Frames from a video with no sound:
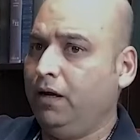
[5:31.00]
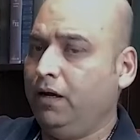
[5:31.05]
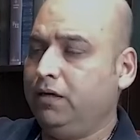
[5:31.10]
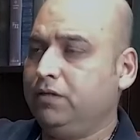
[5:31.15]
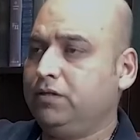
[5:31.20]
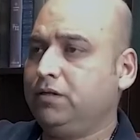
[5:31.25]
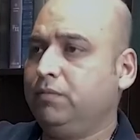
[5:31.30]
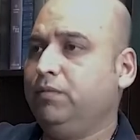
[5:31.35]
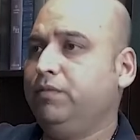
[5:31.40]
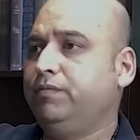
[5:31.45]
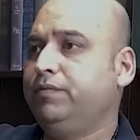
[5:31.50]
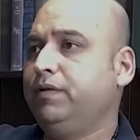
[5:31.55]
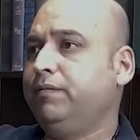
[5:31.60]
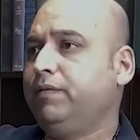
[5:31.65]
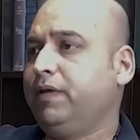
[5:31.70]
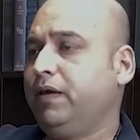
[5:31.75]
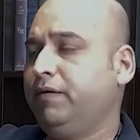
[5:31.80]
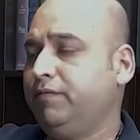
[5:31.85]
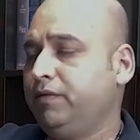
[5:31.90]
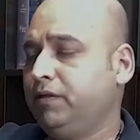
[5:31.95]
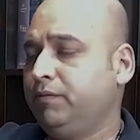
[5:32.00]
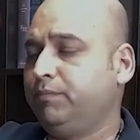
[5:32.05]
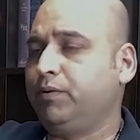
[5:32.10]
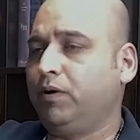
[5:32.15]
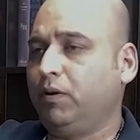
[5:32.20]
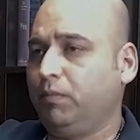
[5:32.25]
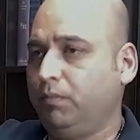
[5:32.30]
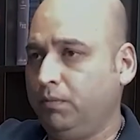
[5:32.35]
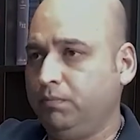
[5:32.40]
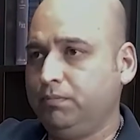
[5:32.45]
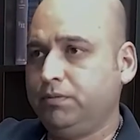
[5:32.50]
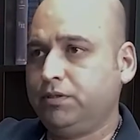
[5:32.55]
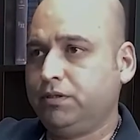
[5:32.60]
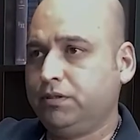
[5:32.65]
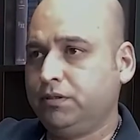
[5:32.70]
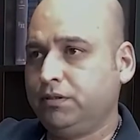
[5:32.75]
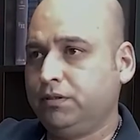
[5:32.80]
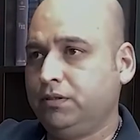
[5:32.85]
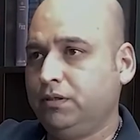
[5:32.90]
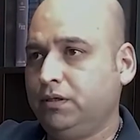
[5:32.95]
Some of them came with
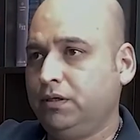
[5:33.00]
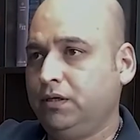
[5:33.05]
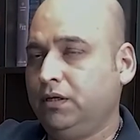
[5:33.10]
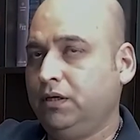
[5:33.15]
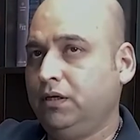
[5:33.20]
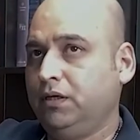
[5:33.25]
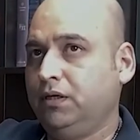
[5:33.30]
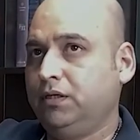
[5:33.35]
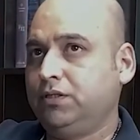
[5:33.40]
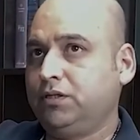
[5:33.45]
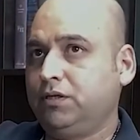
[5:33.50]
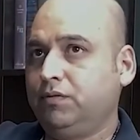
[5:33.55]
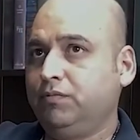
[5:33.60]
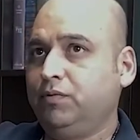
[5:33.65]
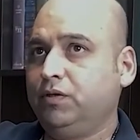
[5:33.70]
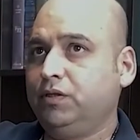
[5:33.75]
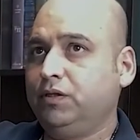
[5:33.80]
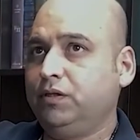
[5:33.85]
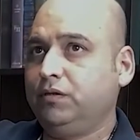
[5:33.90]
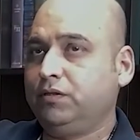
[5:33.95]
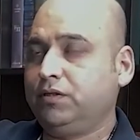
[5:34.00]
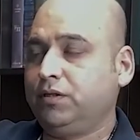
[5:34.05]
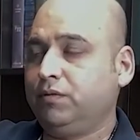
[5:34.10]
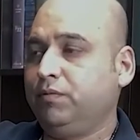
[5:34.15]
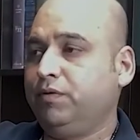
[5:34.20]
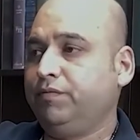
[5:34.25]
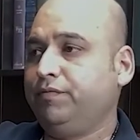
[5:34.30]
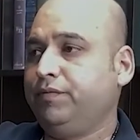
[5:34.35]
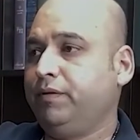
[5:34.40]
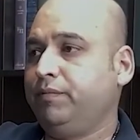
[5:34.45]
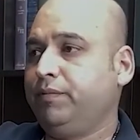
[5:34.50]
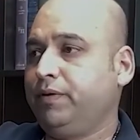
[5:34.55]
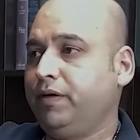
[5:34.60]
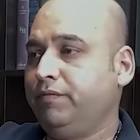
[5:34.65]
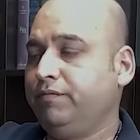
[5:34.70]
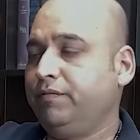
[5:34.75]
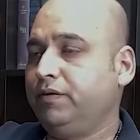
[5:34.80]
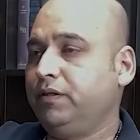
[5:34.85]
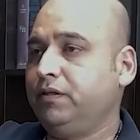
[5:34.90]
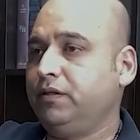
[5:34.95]
problems. Some of them
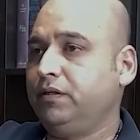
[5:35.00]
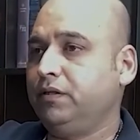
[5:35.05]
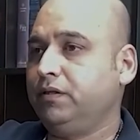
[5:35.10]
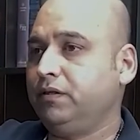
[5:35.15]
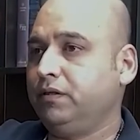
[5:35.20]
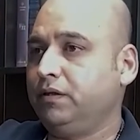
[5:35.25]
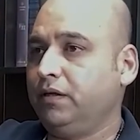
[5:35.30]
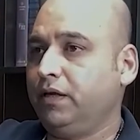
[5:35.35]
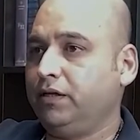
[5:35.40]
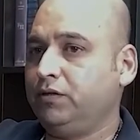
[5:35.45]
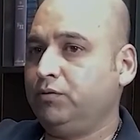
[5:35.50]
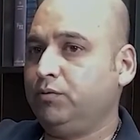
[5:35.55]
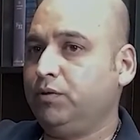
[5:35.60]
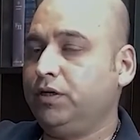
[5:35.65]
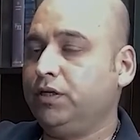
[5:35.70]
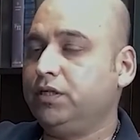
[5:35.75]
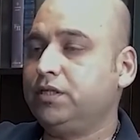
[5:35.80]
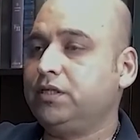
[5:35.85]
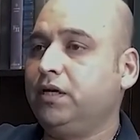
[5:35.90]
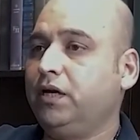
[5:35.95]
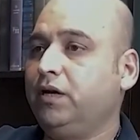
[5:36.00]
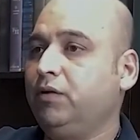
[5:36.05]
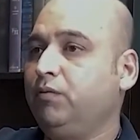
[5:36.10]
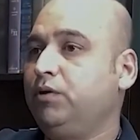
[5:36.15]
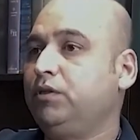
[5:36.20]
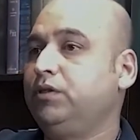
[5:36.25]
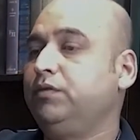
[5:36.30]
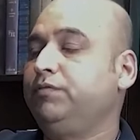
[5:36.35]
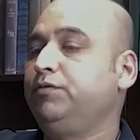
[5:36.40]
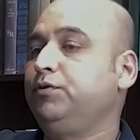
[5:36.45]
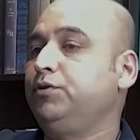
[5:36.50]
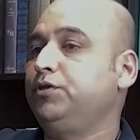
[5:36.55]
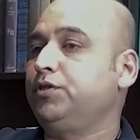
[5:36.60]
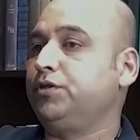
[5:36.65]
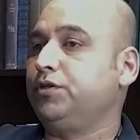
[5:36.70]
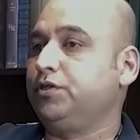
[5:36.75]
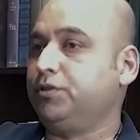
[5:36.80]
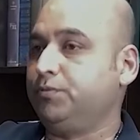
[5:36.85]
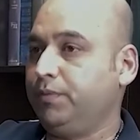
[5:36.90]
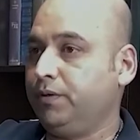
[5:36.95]
came with like to understand what the
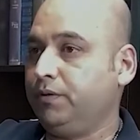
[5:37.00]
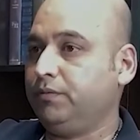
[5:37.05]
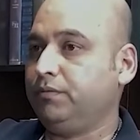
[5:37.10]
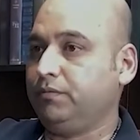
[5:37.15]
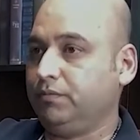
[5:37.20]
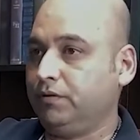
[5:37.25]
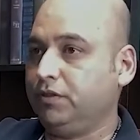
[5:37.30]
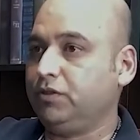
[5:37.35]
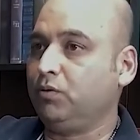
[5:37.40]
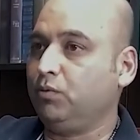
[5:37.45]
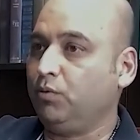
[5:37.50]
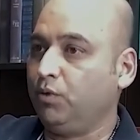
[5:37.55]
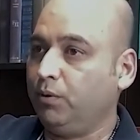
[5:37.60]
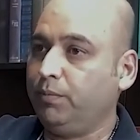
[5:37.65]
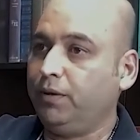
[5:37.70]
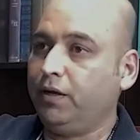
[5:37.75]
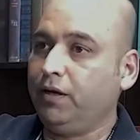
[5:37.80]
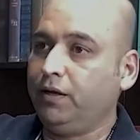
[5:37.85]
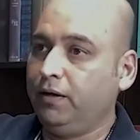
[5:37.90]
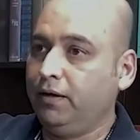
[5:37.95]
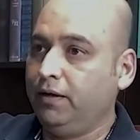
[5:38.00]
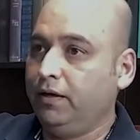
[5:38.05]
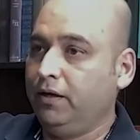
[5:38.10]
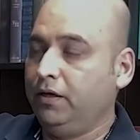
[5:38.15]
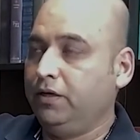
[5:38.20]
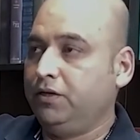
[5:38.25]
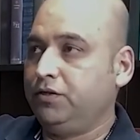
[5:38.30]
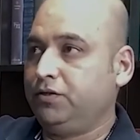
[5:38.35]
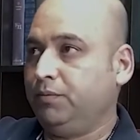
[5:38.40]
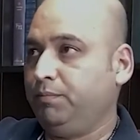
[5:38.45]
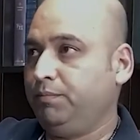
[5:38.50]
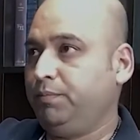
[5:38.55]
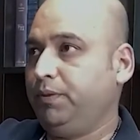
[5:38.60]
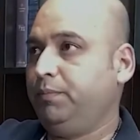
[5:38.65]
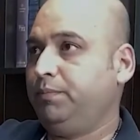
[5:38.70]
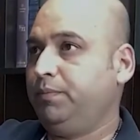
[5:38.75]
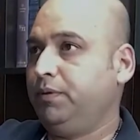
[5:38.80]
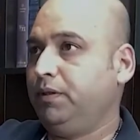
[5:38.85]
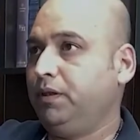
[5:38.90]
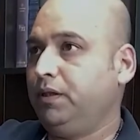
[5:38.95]
future is going to be. Some
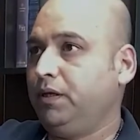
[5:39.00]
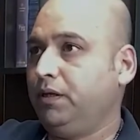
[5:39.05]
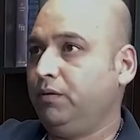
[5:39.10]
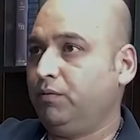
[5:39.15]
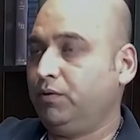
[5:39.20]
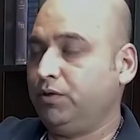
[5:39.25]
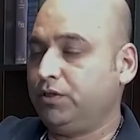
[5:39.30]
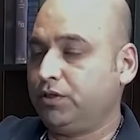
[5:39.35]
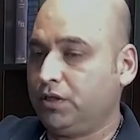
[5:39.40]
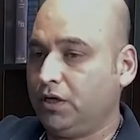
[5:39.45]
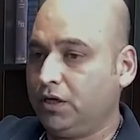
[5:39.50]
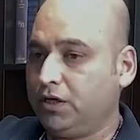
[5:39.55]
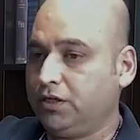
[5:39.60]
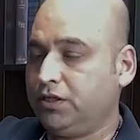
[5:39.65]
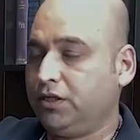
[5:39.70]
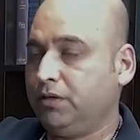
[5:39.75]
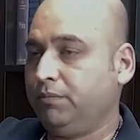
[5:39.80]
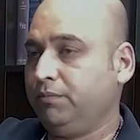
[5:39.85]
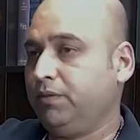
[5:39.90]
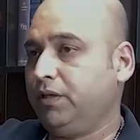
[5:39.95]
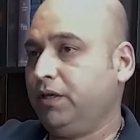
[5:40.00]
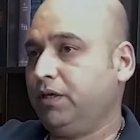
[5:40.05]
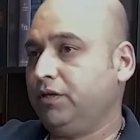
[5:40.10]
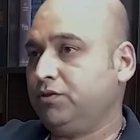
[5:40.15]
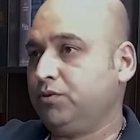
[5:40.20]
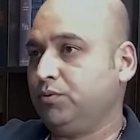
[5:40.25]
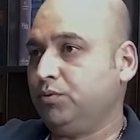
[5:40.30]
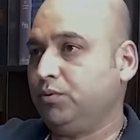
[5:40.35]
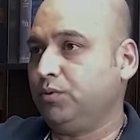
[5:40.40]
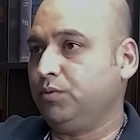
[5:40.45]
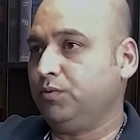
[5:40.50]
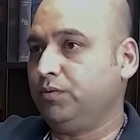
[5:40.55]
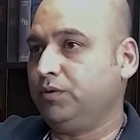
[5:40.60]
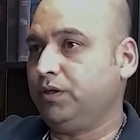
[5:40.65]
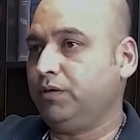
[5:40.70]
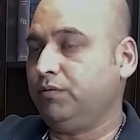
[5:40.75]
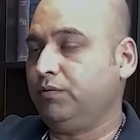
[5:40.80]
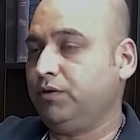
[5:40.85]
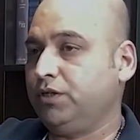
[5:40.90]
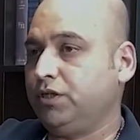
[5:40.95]
people, they want to start something, so
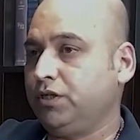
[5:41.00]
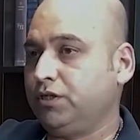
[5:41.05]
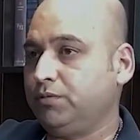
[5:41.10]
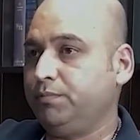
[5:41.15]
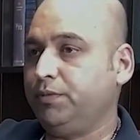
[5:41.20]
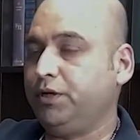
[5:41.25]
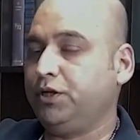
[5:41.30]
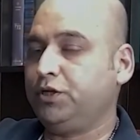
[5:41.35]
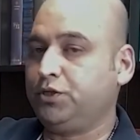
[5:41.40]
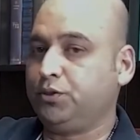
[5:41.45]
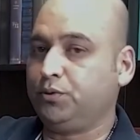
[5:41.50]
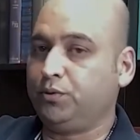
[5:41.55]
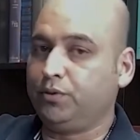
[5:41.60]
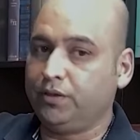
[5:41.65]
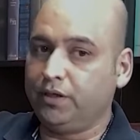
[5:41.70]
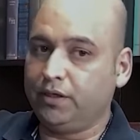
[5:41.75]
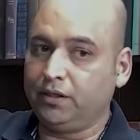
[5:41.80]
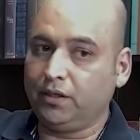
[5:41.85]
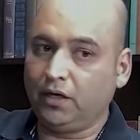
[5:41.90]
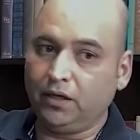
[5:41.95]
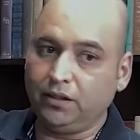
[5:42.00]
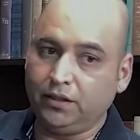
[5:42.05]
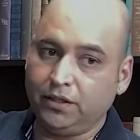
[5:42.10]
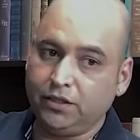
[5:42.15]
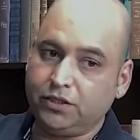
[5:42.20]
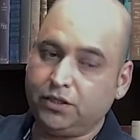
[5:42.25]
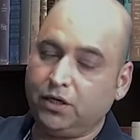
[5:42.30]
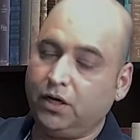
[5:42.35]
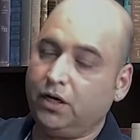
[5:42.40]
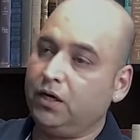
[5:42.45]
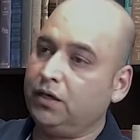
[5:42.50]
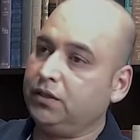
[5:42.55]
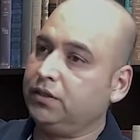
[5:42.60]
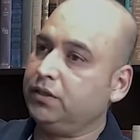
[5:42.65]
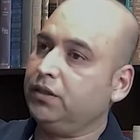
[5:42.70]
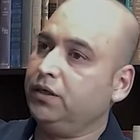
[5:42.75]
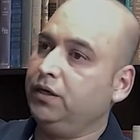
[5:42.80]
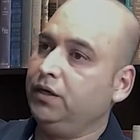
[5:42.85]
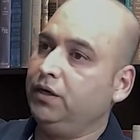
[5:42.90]
they want to just make sure that are their starts